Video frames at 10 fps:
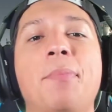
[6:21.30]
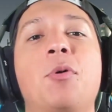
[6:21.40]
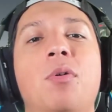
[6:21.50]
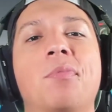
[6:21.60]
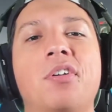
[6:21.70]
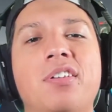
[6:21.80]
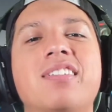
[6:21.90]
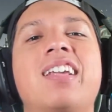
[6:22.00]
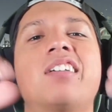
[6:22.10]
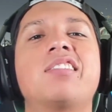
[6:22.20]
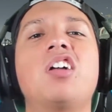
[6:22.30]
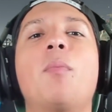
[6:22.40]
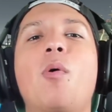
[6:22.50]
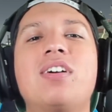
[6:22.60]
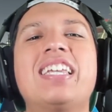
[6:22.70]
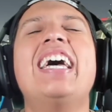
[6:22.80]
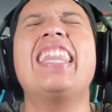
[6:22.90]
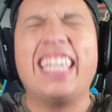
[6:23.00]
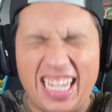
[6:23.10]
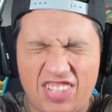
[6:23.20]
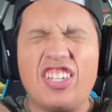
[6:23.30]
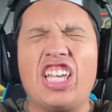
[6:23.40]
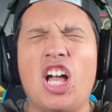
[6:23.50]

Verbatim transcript: I'm Noel Morones, and I'll see y'all boys in the next